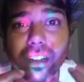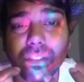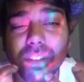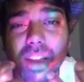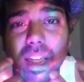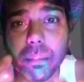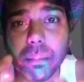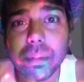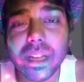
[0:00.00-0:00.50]

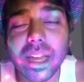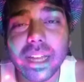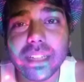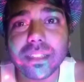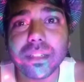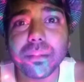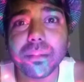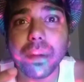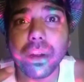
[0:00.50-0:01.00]

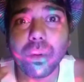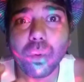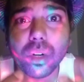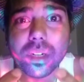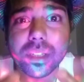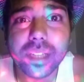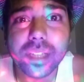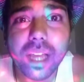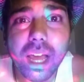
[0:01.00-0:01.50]
flabbergasted by
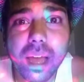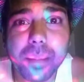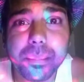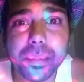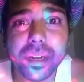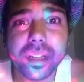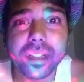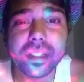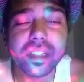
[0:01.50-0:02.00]
what is
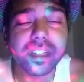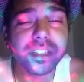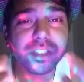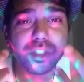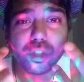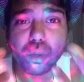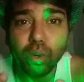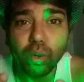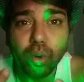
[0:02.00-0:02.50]
happening. They
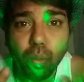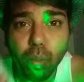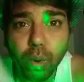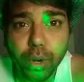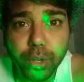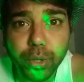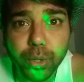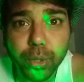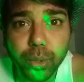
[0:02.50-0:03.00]
just don't know
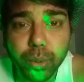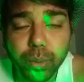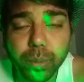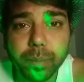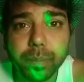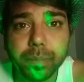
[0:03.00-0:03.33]
what to do.